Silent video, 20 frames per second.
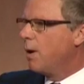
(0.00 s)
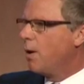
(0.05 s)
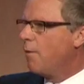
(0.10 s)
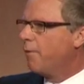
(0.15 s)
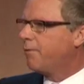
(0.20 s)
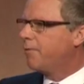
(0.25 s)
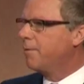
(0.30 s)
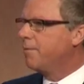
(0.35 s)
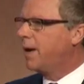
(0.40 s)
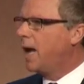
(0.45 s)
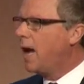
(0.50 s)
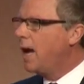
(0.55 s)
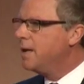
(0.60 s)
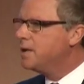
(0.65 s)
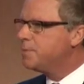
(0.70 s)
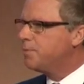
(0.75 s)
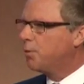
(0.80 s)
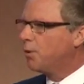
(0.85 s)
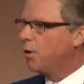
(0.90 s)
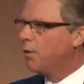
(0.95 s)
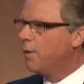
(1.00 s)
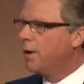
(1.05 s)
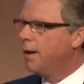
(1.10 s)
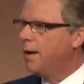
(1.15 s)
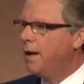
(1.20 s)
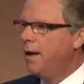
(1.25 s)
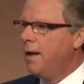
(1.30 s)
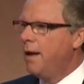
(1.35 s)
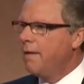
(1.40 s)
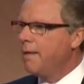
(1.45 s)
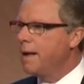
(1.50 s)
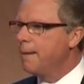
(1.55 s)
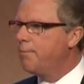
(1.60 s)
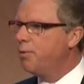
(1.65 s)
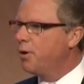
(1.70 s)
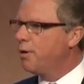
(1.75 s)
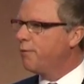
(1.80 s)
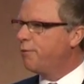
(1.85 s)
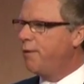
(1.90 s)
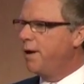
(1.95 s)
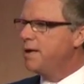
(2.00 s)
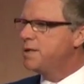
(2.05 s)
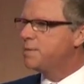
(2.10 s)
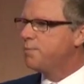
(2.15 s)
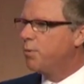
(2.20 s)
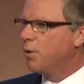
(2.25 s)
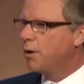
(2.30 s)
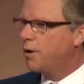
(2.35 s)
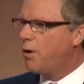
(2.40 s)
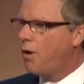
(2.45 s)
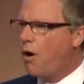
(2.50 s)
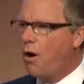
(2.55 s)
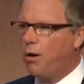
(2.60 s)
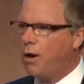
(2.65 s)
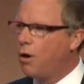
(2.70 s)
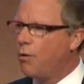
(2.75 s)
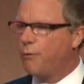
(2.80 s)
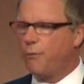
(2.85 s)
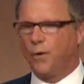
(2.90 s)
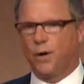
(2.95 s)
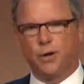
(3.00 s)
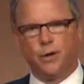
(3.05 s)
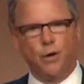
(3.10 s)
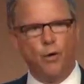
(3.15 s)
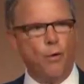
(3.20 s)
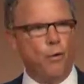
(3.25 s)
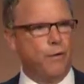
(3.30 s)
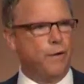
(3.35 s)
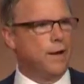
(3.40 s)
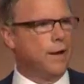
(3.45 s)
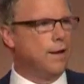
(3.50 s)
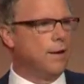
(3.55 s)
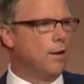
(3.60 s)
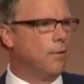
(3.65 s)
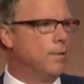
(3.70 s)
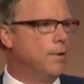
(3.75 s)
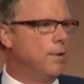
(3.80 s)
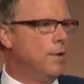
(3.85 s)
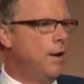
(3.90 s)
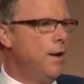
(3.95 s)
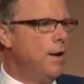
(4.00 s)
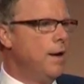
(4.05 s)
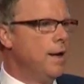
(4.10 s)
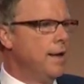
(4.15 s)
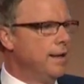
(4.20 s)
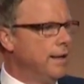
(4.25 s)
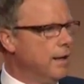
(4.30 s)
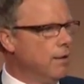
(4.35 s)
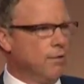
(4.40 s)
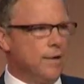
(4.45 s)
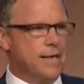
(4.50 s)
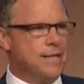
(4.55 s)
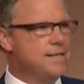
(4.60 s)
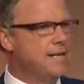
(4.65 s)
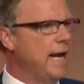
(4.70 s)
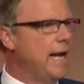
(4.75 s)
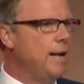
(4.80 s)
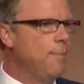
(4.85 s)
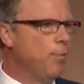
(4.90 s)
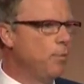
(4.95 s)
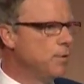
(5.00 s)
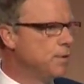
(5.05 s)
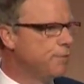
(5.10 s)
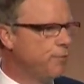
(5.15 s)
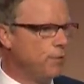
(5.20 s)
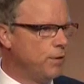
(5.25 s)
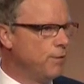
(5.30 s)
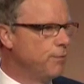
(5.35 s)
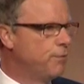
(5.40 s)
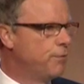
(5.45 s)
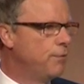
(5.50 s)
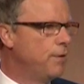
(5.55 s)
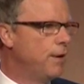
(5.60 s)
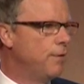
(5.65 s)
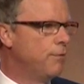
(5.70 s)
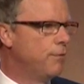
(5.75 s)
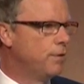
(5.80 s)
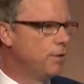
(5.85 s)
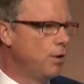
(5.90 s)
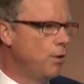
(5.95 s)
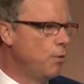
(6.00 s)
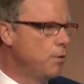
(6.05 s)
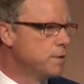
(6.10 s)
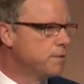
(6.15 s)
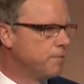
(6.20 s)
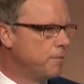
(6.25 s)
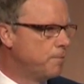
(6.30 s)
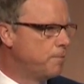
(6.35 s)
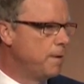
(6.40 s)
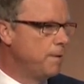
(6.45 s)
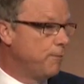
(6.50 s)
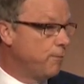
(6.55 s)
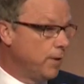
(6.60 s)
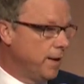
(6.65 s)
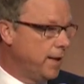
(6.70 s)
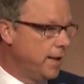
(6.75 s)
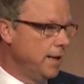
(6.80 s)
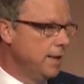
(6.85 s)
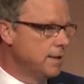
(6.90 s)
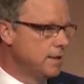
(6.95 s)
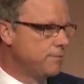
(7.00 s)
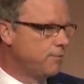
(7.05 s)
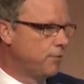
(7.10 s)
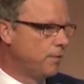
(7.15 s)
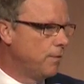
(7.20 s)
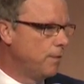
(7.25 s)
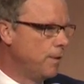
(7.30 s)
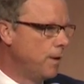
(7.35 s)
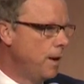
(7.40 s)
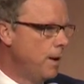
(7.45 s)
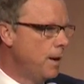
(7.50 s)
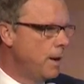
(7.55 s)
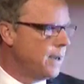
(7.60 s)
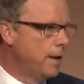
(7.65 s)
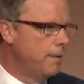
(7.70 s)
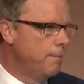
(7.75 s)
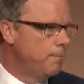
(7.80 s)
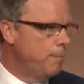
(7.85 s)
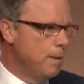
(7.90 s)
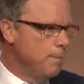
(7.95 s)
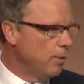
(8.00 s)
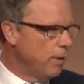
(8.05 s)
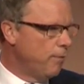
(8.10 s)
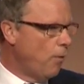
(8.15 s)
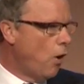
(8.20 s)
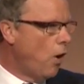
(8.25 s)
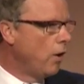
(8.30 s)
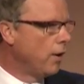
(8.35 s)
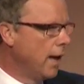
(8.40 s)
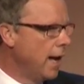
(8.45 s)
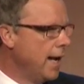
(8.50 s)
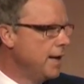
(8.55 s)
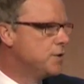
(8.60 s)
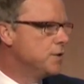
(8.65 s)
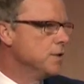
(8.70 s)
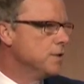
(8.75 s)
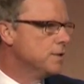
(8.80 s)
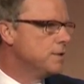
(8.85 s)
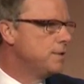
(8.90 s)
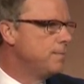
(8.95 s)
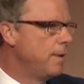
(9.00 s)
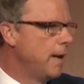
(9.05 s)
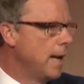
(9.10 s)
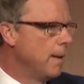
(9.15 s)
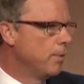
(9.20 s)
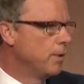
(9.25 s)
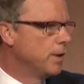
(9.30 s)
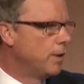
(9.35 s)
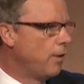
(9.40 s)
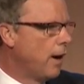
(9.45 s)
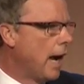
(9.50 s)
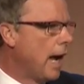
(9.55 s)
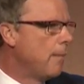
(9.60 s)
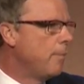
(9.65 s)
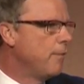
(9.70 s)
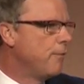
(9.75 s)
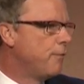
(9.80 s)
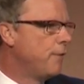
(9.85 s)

over from Gainsborough, and they had put a Facebook call out for clothing, and there were literally tables full of clothes for kids, for people of all ages to be able to grab